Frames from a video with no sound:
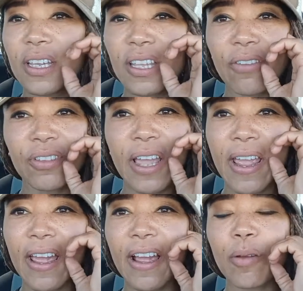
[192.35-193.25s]
They have
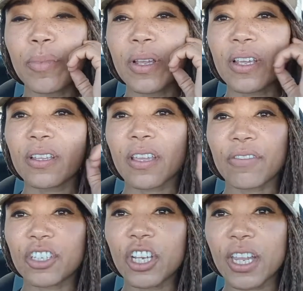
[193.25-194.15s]
lamb, they
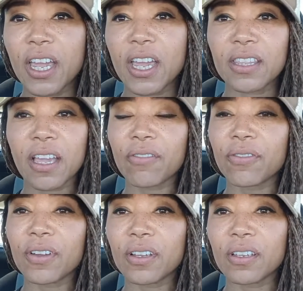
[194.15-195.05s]
have chicken, they
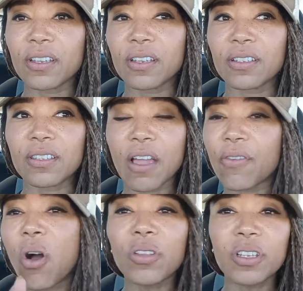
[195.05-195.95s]
have
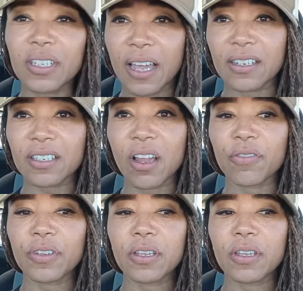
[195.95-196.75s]
all this kind of stuff.